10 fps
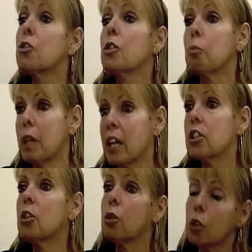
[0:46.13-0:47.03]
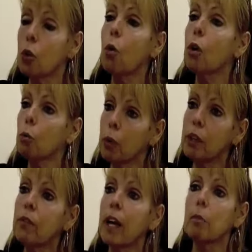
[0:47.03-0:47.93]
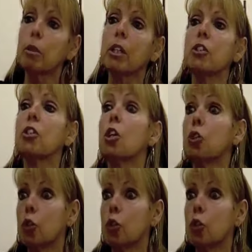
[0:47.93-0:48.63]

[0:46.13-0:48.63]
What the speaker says: so that we actually go to the court with families